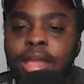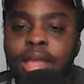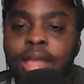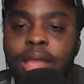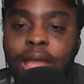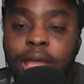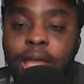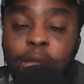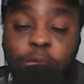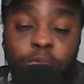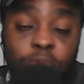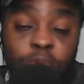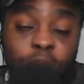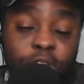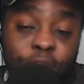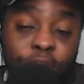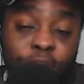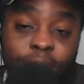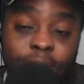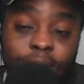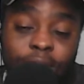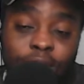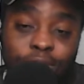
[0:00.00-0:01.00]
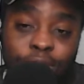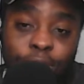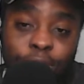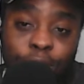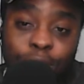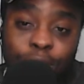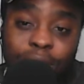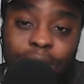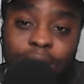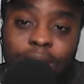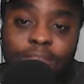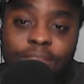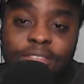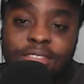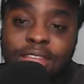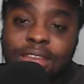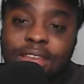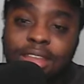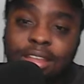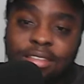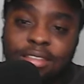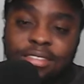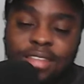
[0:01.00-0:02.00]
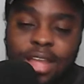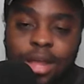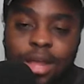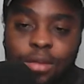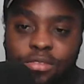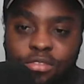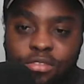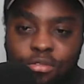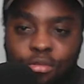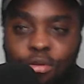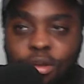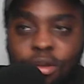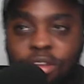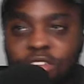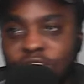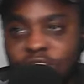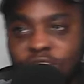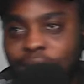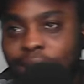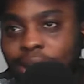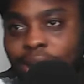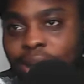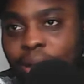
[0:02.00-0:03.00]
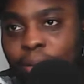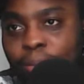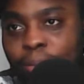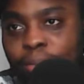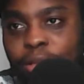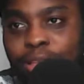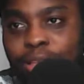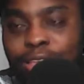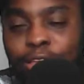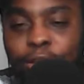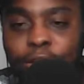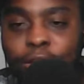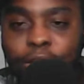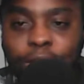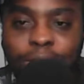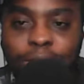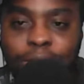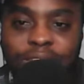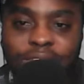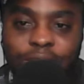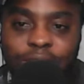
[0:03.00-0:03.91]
We were told that we are sending scouts to watch Gyökeres